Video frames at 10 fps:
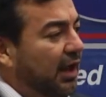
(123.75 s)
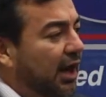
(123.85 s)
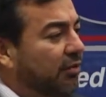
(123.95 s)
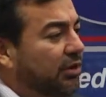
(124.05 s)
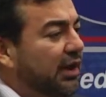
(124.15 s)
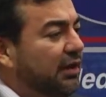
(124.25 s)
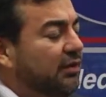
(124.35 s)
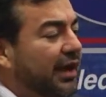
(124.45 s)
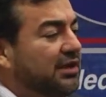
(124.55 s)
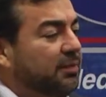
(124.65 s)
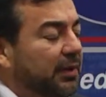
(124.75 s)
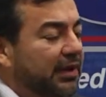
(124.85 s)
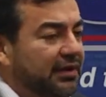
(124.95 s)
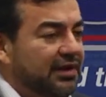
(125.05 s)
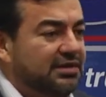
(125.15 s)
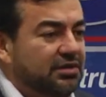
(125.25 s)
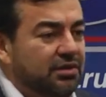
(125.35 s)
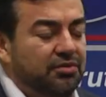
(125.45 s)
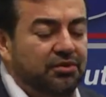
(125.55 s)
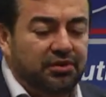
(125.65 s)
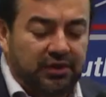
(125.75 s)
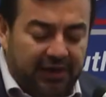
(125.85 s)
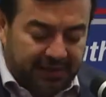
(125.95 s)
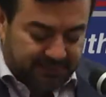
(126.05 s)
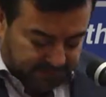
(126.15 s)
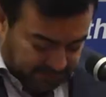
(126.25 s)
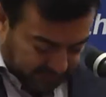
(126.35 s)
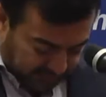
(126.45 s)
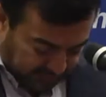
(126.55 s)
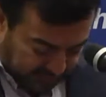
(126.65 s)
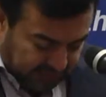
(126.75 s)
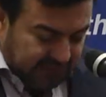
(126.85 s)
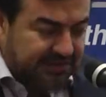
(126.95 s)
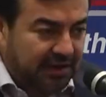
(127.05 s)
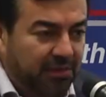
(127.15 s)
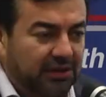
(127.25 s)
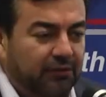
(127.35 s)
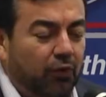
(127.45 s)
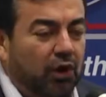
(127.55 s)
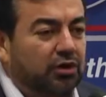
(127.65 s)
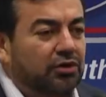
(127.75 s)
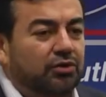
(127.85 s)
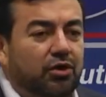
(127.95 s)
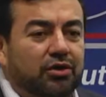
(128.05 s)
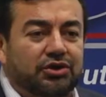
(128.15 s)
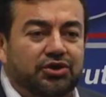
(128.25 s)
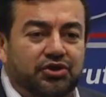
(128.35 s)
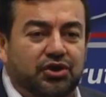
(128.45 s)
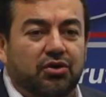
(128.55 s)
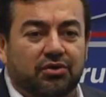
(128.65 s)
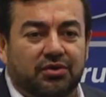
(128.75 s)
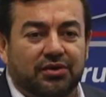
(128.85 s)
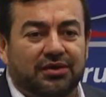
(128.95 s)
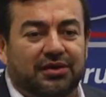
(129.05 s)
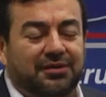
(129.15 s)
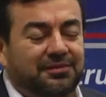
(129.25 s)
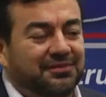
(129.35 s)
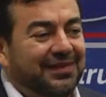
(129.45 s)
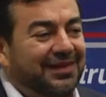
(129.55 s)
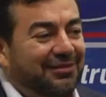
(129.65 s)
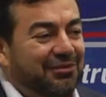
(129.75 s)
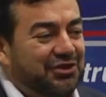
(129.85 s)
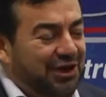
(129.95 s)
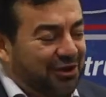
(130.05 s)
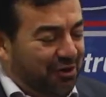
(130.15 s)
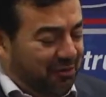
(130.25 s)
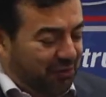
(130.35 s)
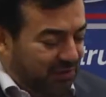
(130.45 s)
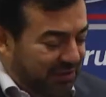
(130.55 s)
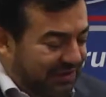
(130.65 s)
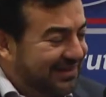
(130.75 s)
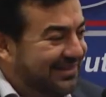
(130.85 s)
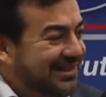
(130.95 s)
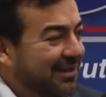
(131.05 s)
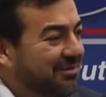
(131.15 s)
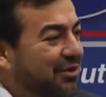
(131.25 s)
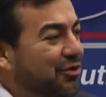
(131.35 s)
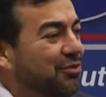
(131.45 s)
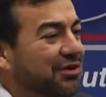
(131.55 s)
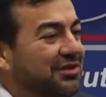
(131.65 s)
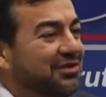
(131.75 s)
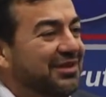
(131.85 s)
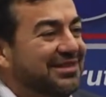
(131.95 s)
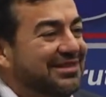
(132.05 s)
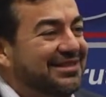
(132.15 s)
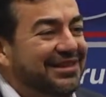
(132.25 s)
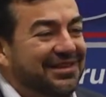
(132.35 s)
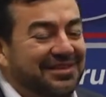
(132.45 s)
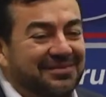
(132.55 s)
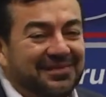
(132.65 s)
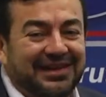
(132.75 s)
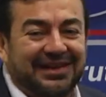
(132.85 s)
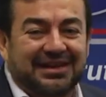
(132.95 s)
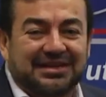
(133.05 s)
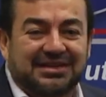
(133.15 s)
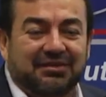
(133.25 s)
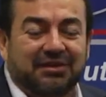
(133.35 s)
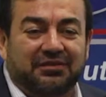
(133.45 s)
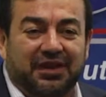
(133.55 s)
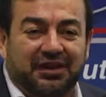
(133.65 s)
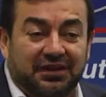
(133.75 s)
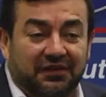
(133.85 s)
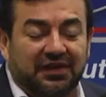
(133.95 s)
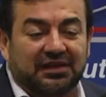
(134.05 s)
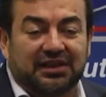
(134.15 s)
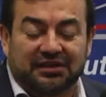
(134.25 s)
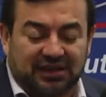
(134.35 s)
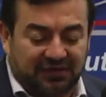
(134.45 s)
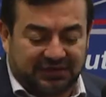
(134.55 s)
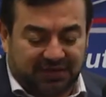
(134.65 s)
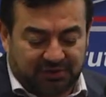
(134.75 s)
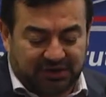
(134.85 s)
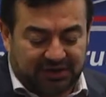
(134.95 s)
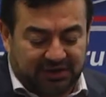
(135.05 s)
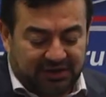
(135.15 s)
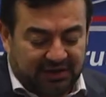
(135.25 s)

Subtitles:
I would like to explain this through a somewhat vulgar Turkish joke, which I hope will bring some humor to this somewhat very difficult and tough subject.